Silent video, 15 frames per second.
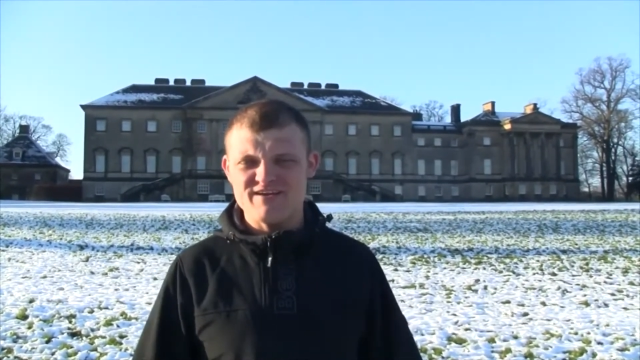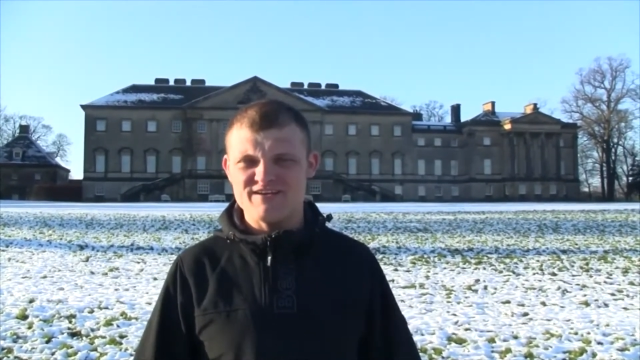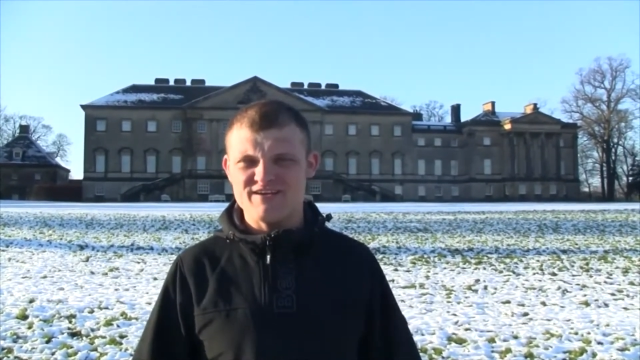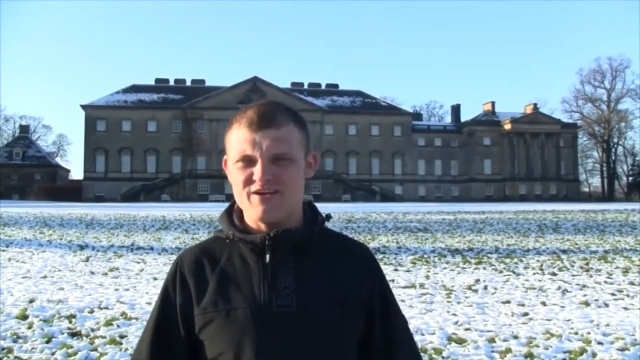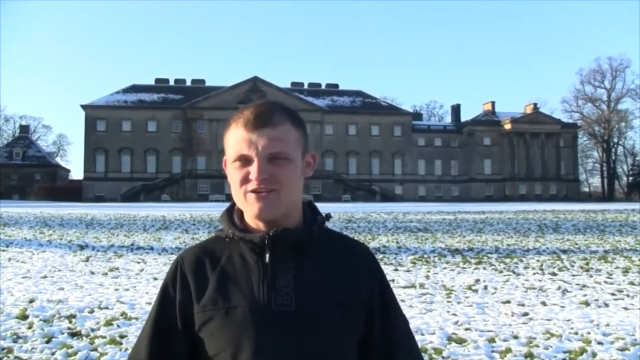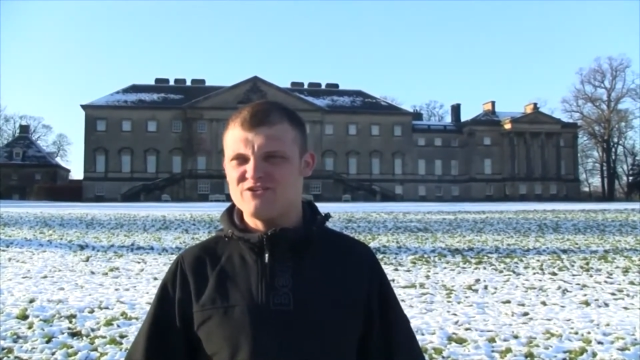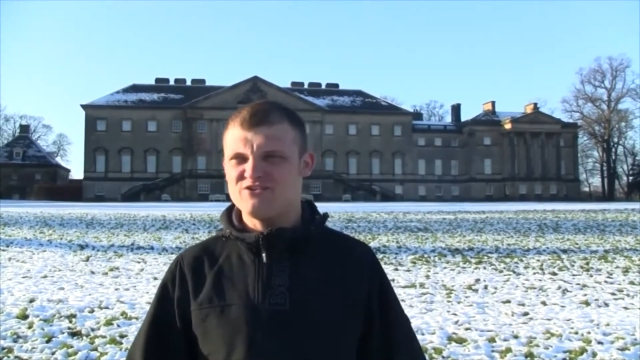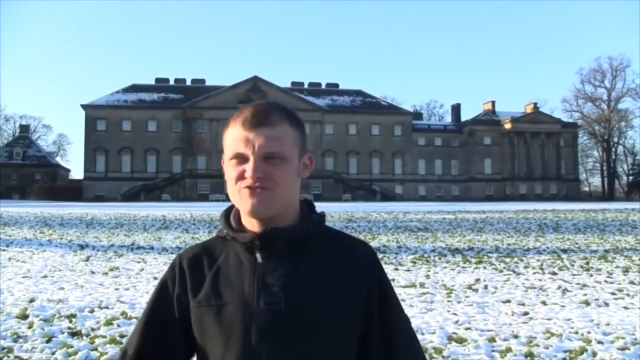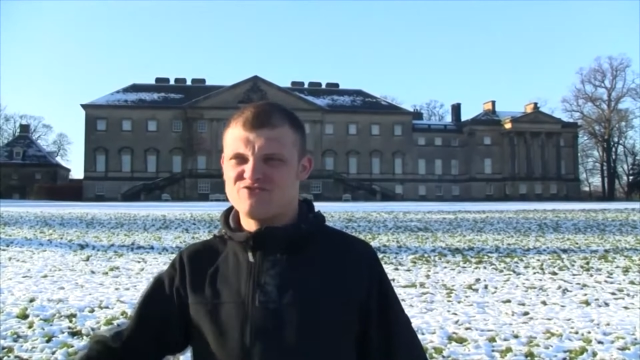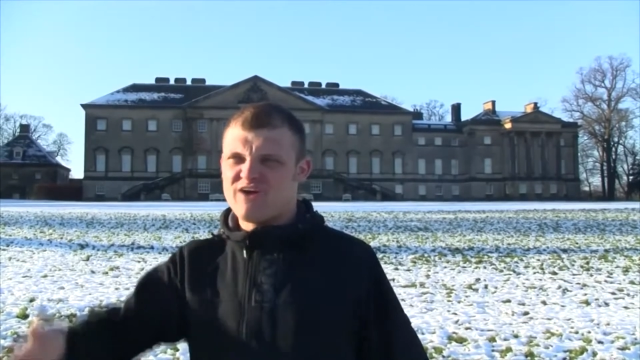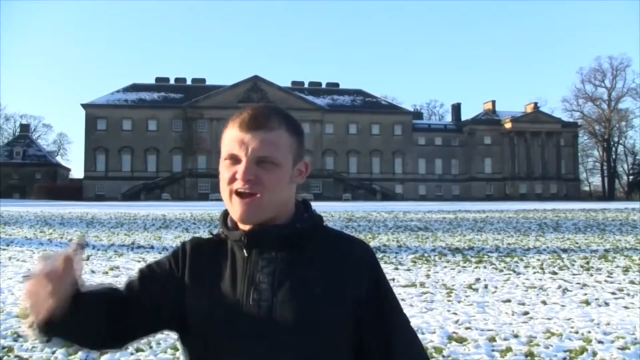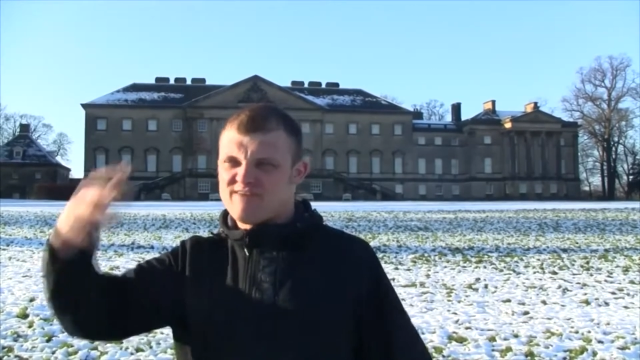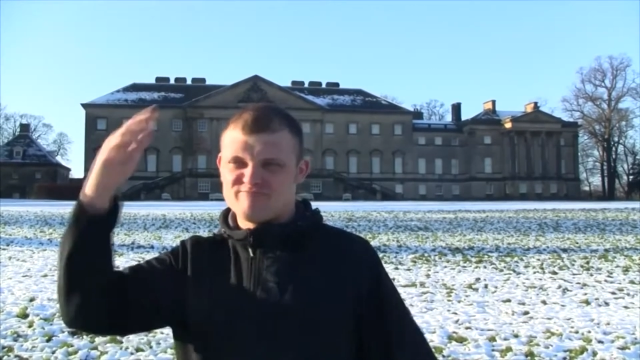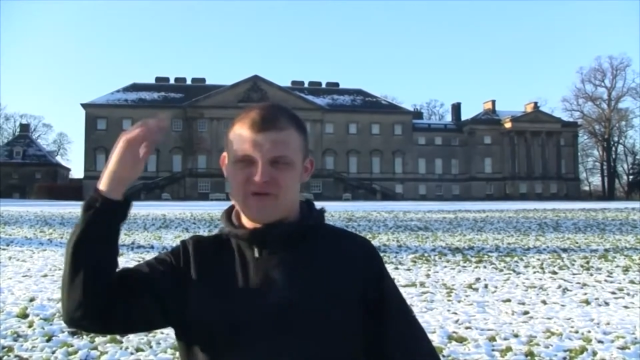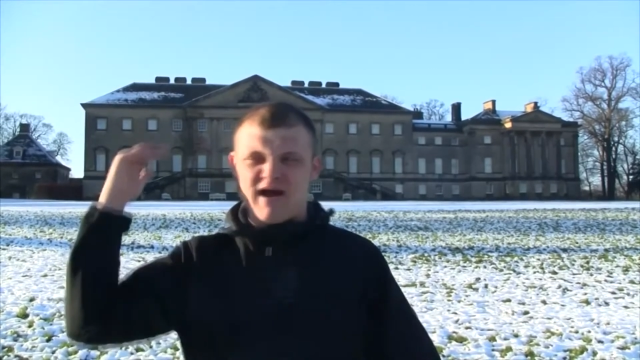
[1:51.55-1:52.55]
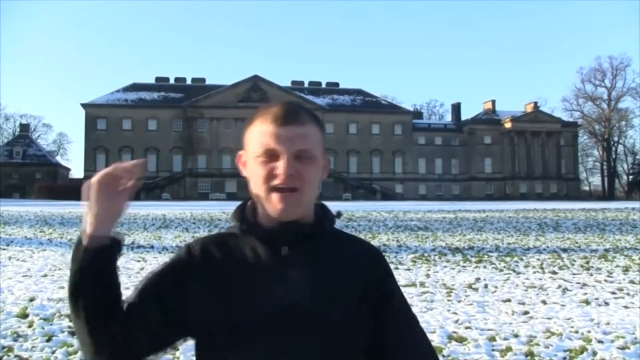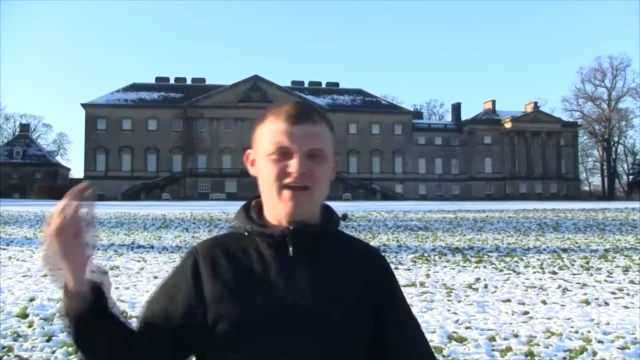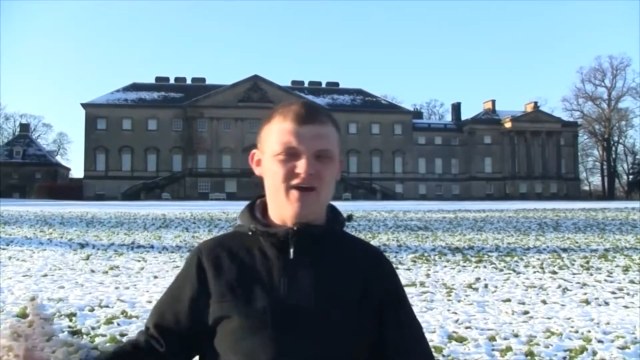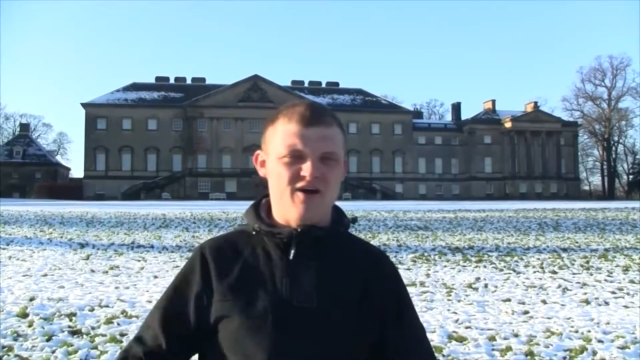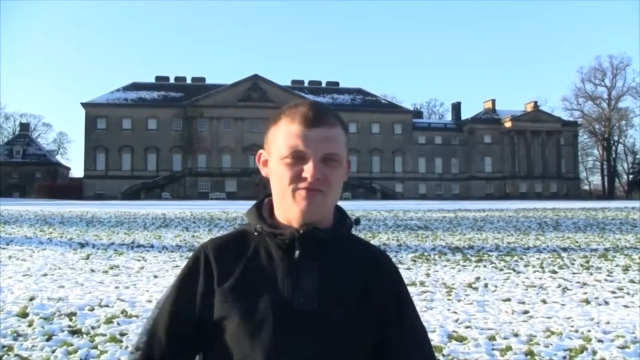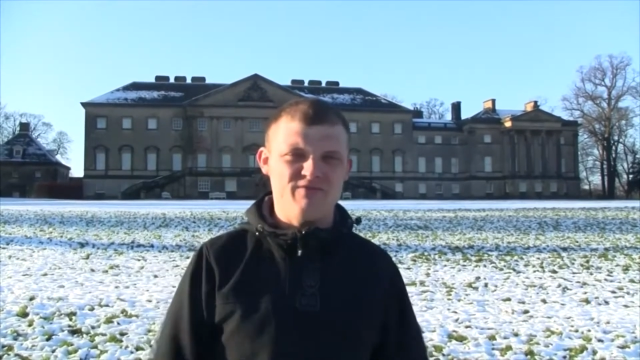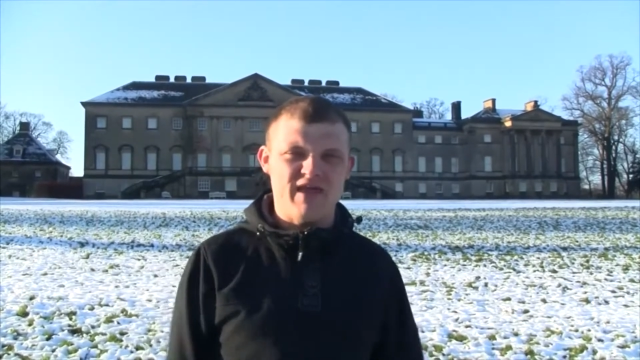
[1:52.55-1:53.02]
You know, you just drive by it on